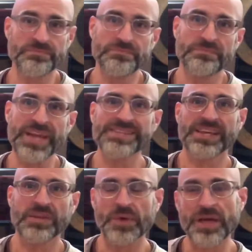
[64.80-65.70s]

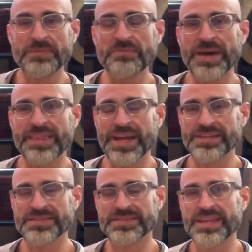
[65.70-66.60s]
basically, what I mean by that
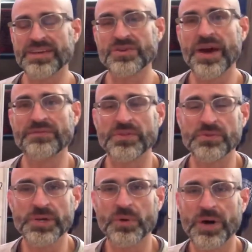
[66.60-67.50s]
is, is that you have the
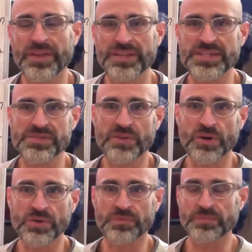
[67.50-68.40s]
three qualities of
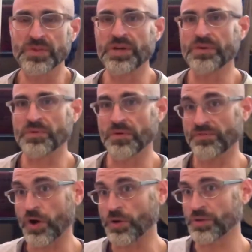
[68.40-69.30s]
all, you know,
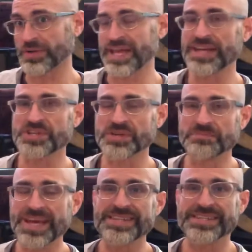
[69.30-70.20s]
of all creation,
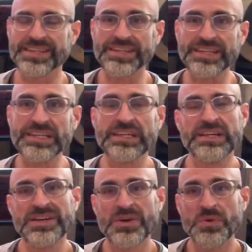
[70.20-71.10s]
basically,
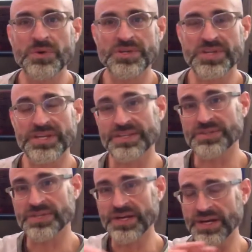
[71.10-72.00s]
which
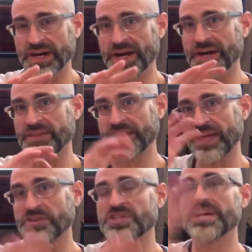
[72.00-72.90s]
is uh, the
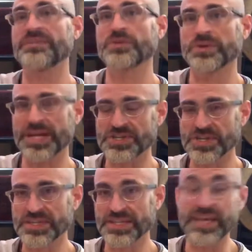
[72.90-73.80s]
energy of
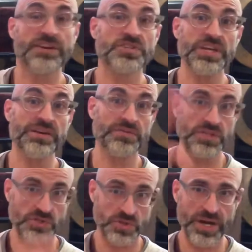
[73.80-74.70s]
creation, the energy of
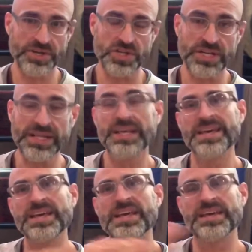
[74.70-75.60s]
destruction,
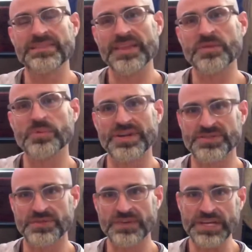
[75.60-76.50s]
and then the
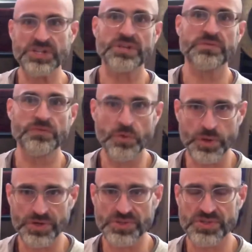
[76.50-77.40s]
preservation
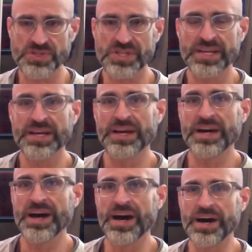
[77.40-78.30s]
force.
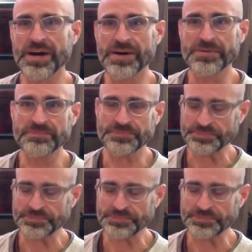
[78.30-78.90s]
Um,